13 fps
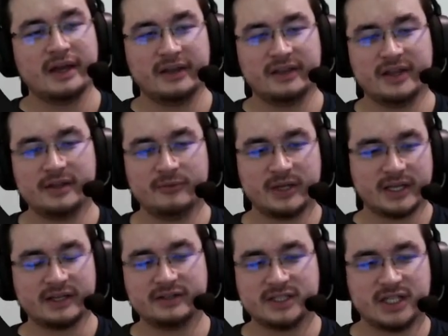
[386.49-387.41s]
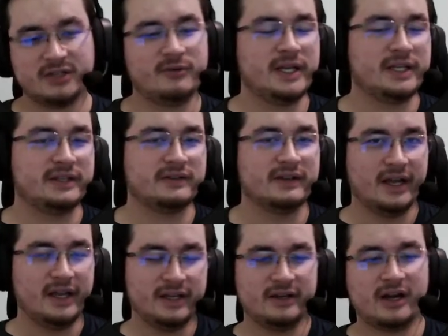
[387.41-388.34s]
And then we can generate
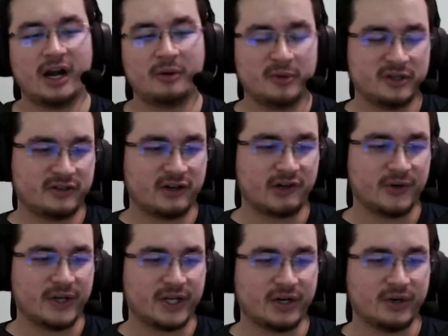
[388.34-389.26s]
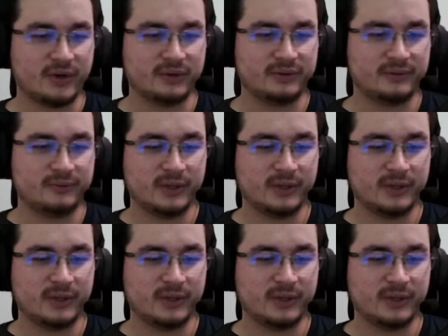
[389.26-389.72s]
any arbitrary code